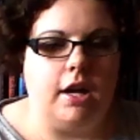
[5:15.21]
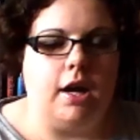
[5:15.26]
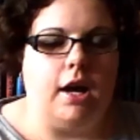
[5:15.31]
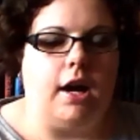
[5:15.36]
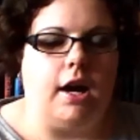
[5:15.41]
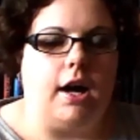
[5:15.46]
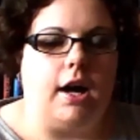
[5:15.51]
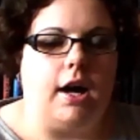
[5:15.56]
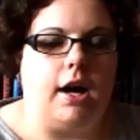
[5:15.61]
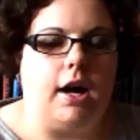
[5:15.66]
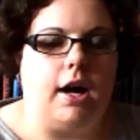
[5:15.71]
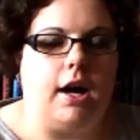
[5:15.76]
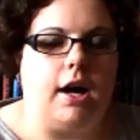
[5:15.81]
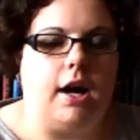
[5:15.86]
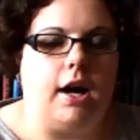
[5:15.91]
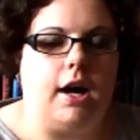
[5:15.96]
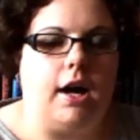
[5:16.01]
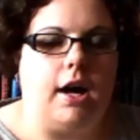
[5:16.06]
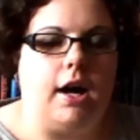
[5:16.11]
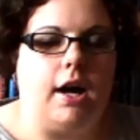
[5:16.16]
But
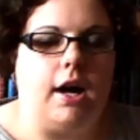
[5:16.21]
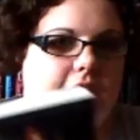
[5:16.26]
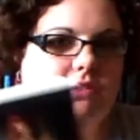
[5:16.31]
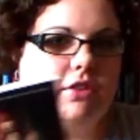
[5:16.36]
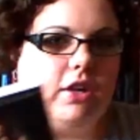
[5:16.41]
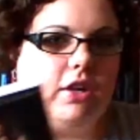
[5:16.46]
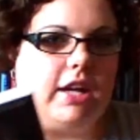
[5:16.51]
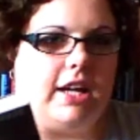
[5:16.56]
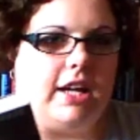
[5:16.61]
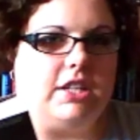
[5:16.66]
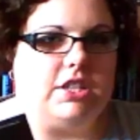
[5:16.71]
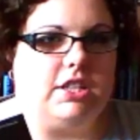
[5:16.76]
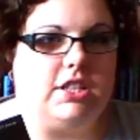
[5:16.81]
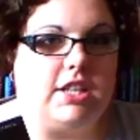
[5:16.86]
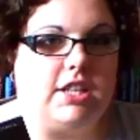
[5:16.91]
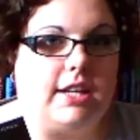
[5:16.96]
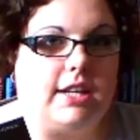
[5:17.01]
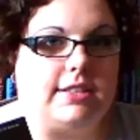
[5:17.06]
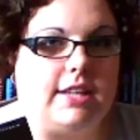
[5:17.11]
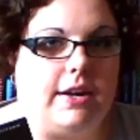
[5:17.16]
I've not actually
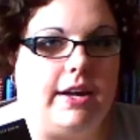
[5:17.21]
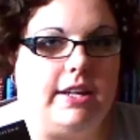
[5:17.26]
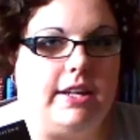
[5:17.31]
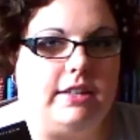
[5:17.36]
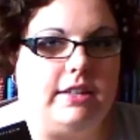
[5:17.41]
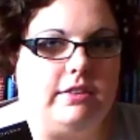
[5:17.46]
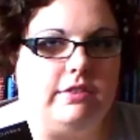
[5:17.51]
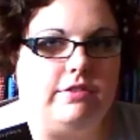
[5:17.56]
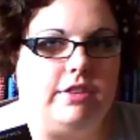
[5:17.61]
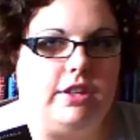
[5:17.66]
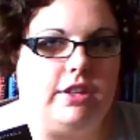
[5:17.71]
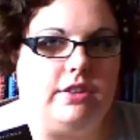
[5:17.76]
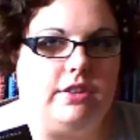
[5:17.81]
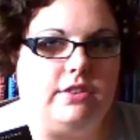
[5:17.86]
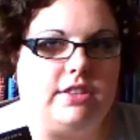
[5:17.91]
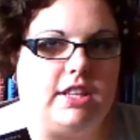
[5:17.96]
checked out any reviews,